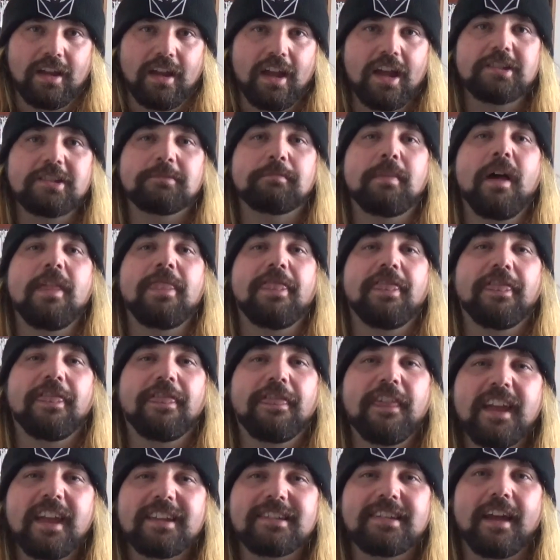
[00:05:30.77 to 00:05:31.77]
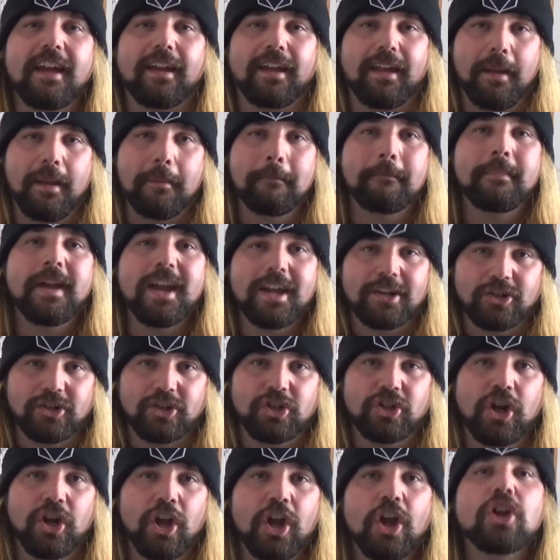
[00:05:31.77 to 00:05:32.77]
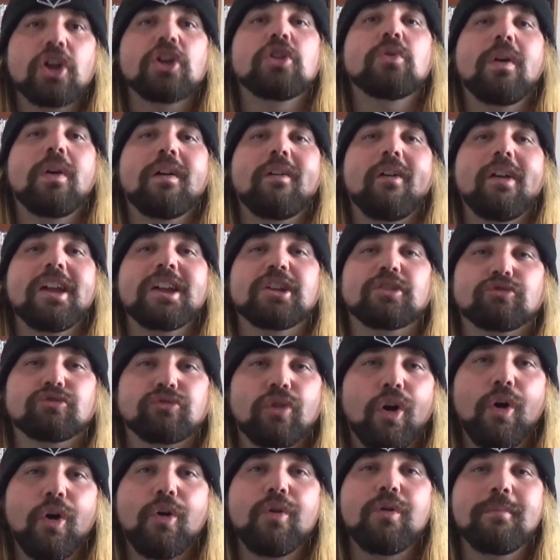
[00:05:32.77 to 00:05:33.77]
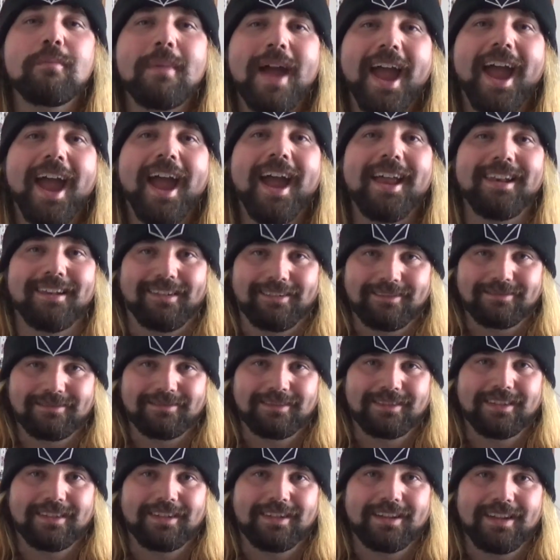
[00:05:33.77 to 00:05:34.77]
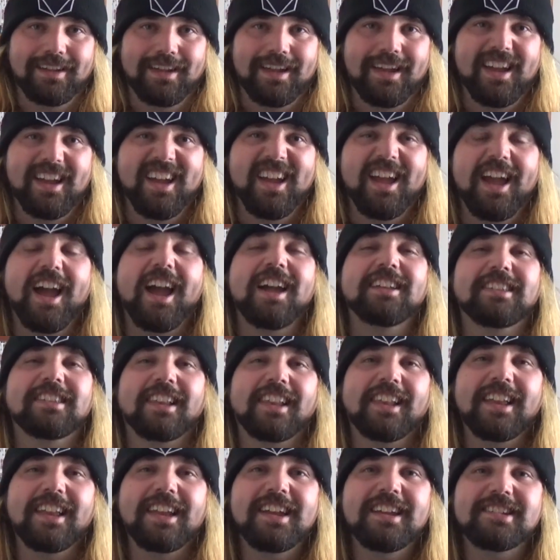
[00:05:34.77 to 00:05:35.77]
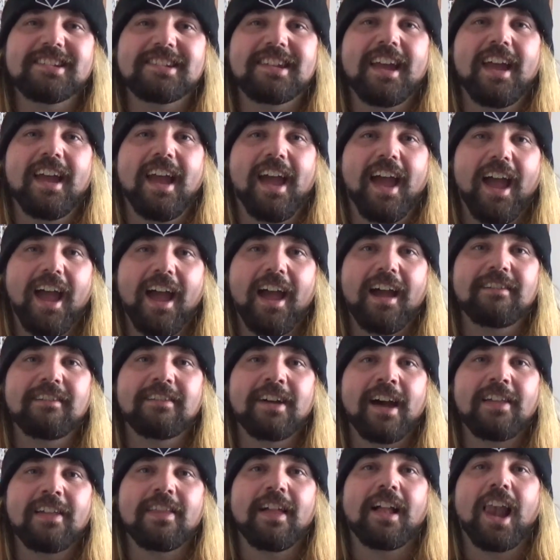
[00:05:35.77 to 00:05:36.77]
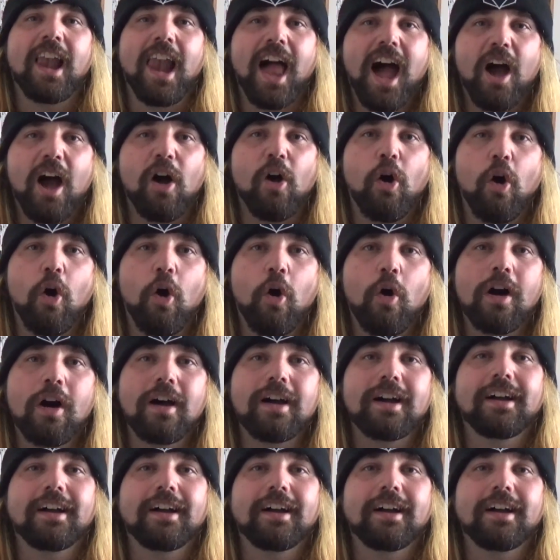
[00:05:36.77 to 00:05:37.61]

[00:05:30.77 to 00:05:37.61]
It's pathetic, Mitch. You are a grown man. At least have the laho